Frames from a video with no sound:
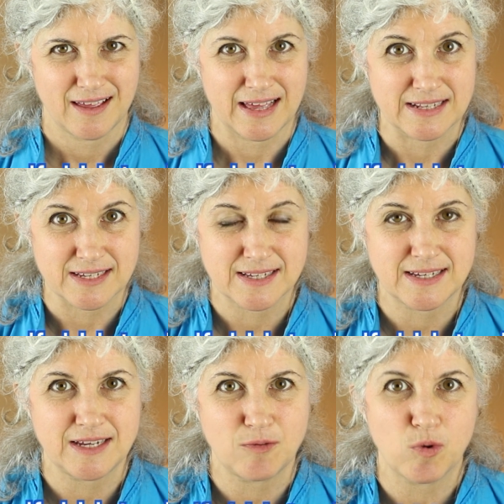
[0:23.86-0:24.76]
and
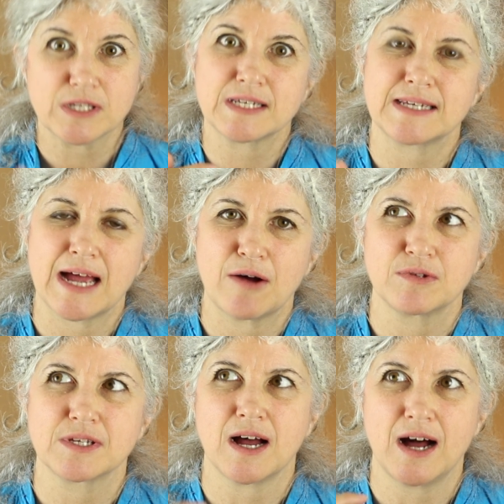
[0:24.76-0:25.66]
see what
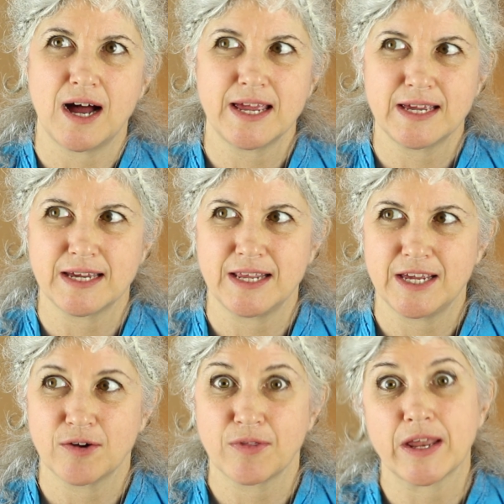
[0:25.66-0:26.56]
sounds I can
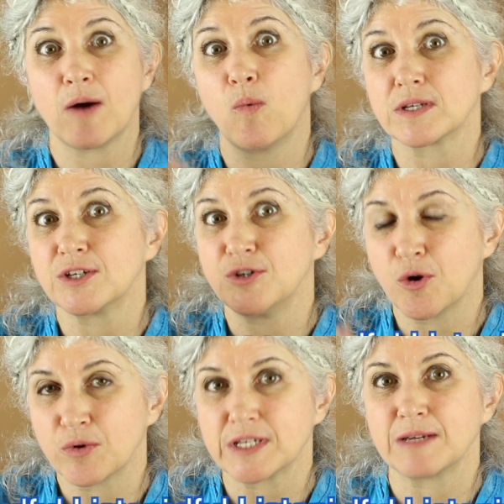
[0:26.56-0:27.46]
hear that I wasn't
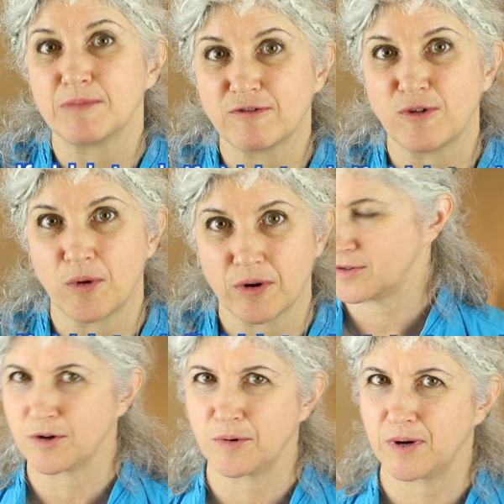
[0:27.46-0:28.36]
noticing before.
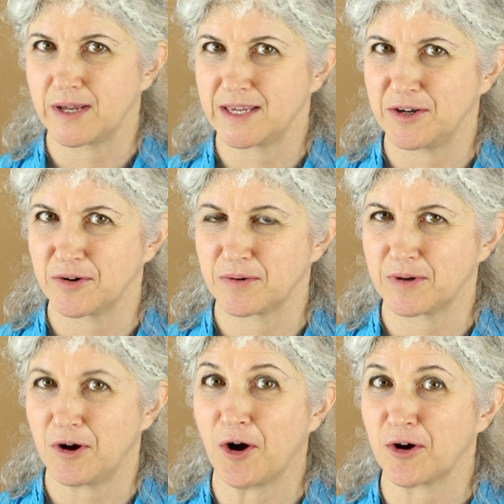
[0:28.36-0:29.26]
So I hear a
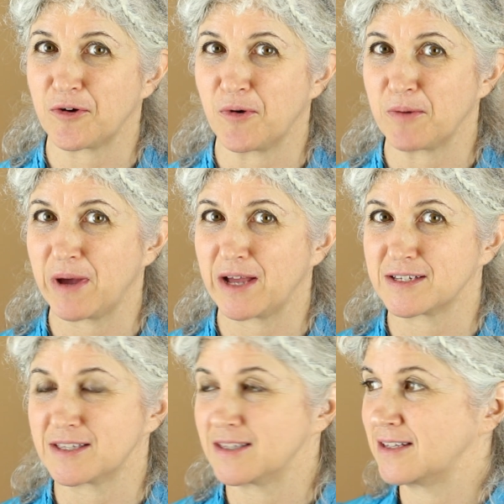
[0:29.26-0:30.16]
car going
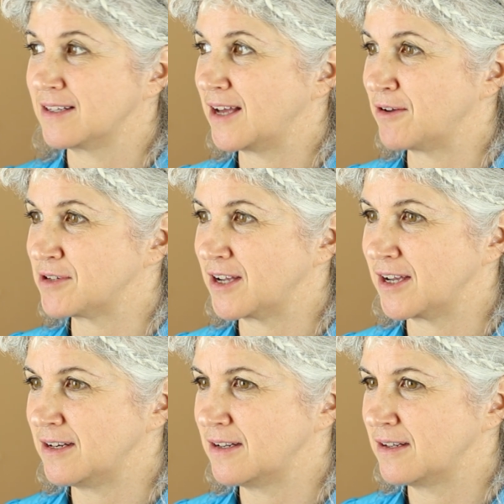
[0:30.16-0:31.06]
past
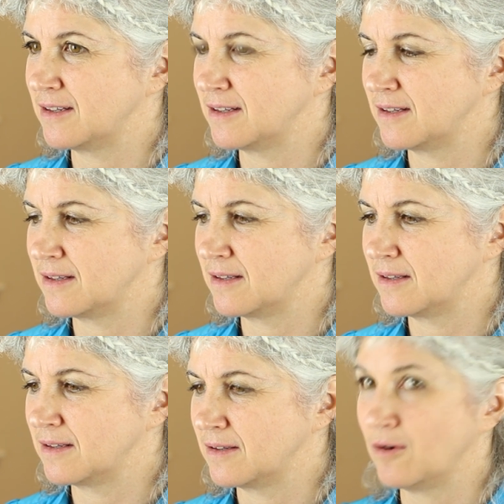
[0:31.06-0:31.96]
outside.
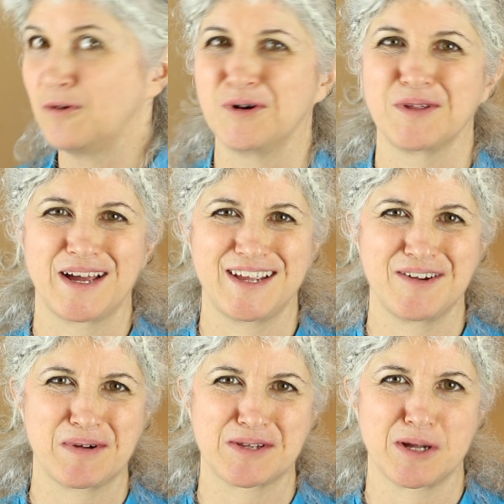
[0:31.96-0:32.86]
Oh, I
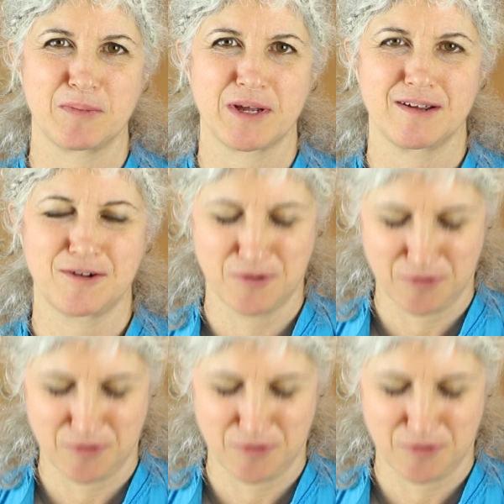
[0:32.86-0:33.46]
hear my stomach